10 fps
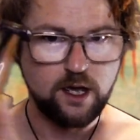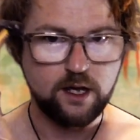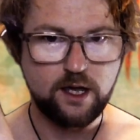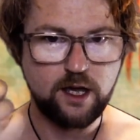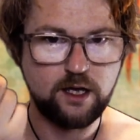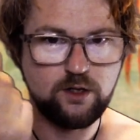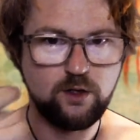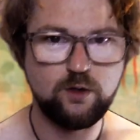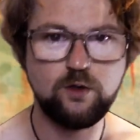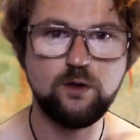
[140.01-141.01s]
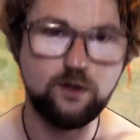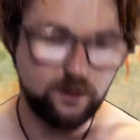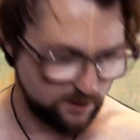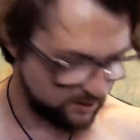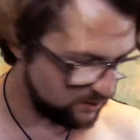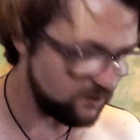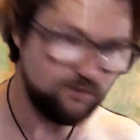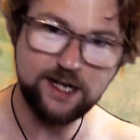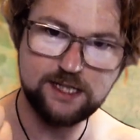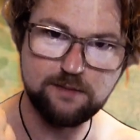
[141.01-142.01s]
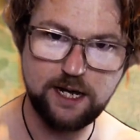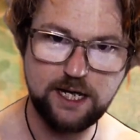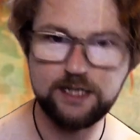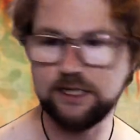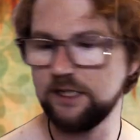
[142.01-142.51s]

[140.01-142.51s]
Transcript: get in your razor blade.